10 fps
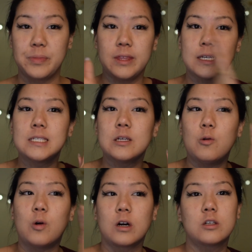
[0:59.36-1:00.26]
this
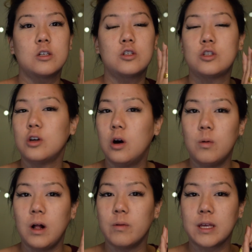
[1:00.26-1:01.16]
works so
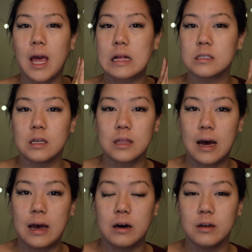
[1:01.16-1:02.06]
well with canceling
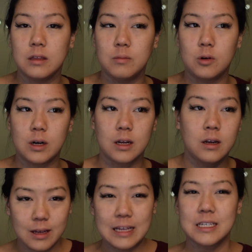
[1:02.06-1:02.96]
that out in the morning.
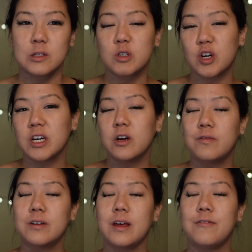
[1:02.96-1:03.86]
And since we're trying to go
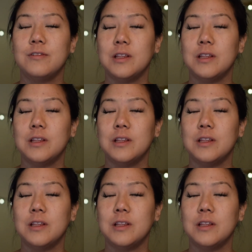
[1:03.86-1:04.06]
for that